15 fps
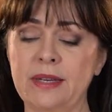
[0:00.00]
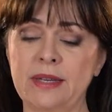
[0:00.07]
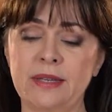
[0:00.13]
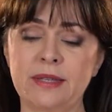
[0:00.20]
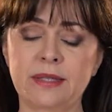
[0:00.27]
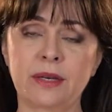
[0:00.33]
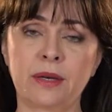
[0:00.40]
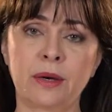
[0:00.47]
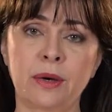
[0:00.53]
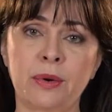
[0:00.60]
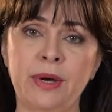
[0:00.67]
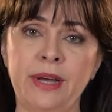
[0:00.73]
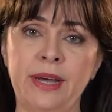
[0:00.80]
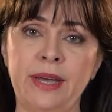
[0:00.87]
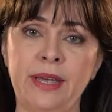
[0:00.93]

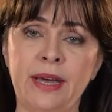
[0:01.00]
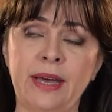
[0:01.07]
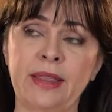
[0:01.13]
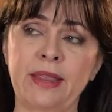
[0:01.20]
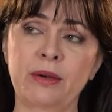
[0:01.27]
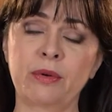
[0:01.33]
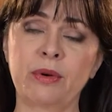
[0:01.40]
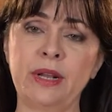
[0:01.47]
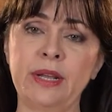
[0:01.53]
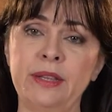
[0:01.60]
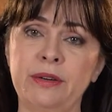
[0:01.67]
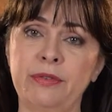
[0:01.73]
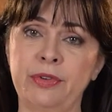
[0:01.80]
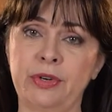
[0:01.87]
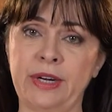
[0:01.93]
So yeah, the
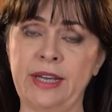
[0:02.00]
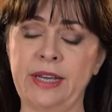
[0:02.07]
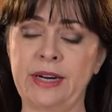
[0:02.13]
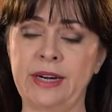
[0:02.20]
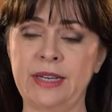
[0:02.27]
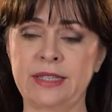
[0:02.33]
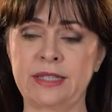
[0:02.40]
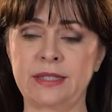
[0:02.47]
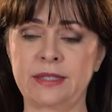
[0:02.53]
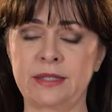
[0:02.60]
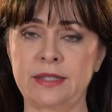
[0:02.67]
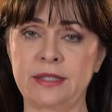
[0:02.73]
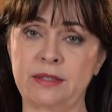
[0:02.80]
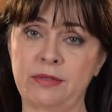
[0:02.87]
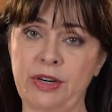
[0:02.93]
quality of your hair
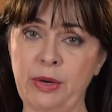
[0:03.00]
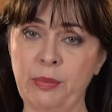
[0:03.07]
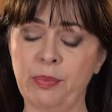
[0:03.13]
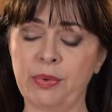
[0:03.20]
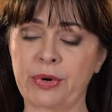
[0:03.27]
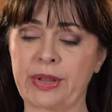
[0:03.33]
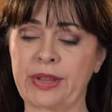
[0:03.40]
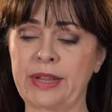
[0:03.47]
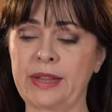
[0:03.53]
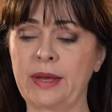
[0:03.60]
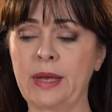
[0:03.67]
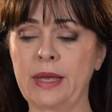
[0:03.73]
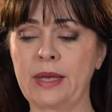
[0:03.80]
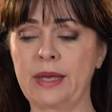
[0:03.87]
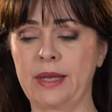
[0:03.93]
is very important.
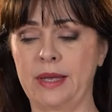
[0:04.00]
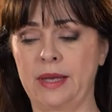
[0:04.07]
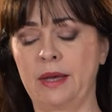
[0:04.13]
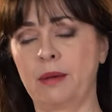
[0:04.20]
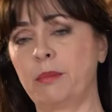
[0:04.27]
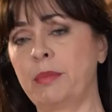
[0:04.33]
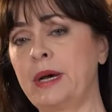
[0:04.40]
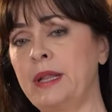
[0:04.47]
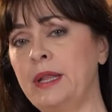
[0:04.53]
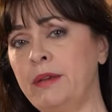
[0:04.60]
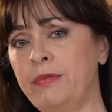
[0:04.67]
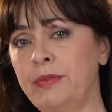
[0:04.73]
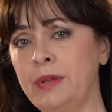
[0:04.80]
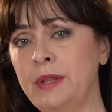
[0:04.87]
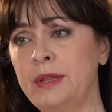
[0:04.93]
But
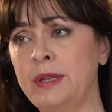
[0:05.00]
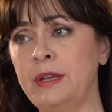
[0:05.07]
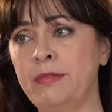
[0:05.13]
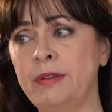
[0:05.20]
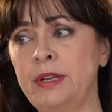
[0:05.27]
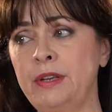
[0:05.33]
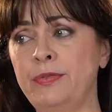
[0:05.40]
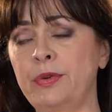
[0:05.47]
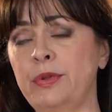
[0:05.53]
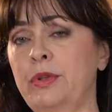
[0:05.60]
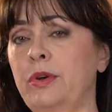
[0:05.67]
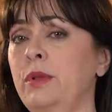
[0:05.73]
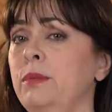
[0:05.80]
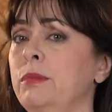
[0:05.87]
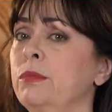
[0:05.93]
even if you
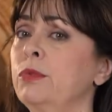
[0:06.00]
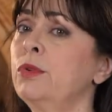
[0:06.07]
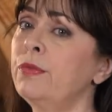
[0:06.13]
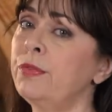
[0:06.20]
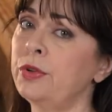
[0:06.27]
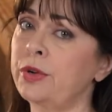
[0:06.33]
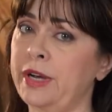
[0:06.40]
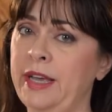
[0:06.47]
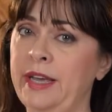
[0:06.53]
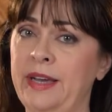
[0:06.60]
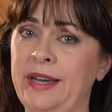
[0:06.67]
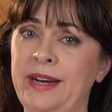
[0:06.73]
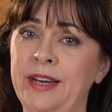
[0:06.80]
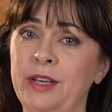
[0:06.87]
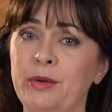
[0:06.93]
don't move your
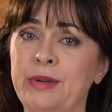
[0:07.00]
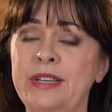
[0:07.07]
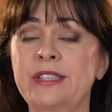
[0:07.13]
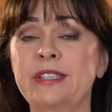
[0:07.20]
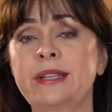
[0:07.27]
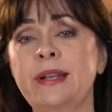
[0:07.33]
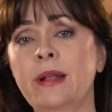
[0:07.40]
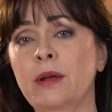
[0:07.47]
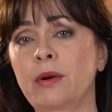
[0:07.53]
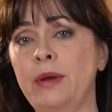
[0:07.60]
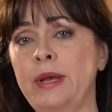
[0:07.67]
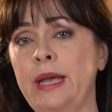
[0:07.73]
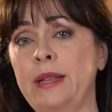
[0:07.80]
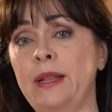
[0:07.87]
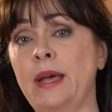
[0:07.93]
hair, you can still
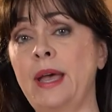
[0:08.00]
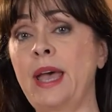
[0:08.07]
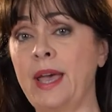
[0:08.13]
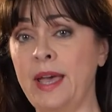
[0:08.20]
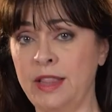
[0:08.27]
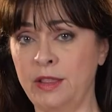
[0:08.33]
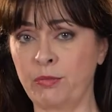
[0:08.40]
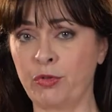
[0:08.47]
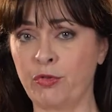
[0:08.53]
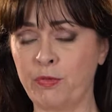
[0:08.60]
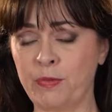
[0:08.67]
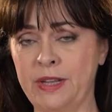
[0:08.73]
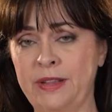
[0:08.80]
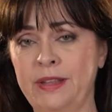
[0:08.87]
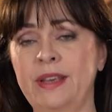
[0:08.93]
create head
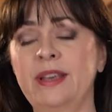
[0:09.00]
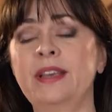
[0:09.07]
movement